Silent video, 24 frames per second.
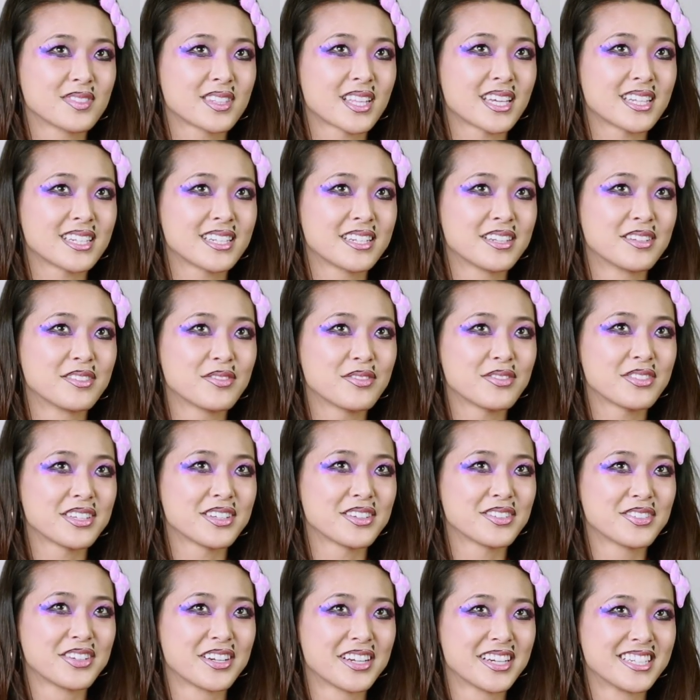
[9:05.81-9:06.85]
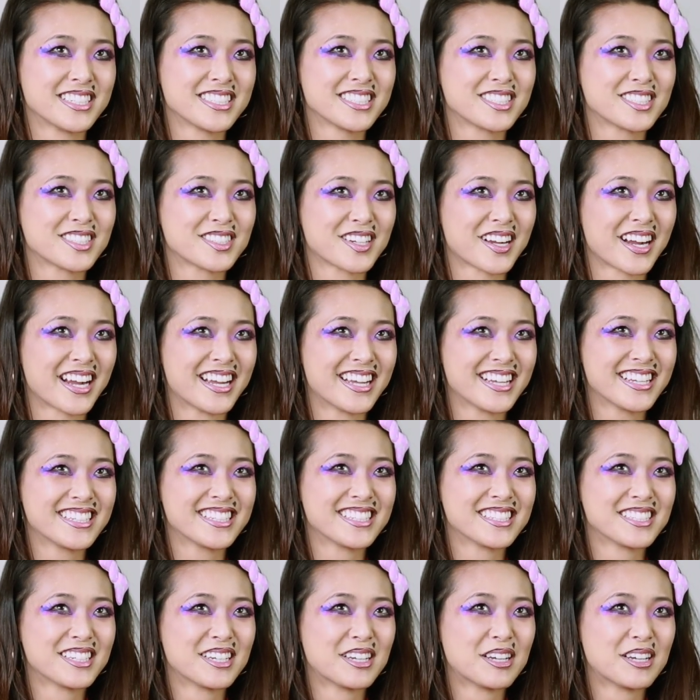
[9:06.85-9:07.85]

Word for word: That didn't feel very straight.